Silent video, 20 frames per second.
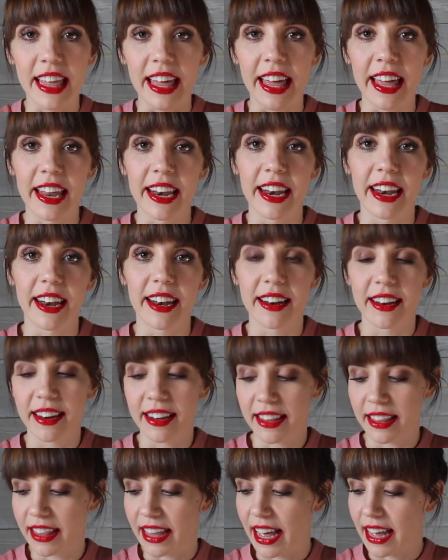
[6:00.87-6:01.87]
then
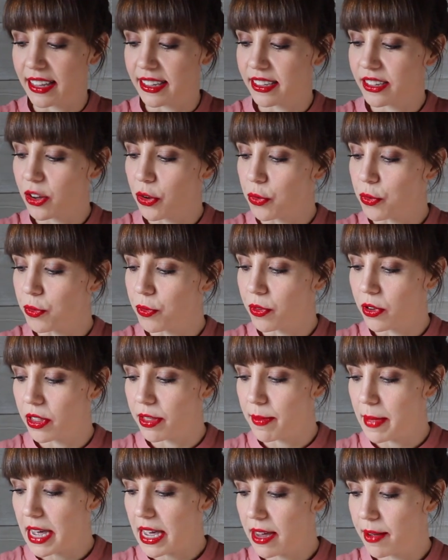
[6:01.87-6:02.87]
that's cool
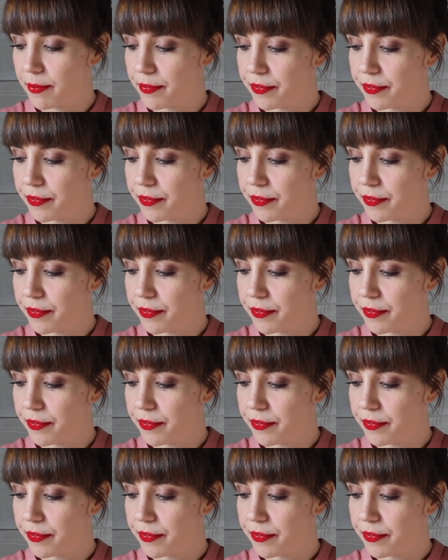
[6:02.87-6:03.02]
with me.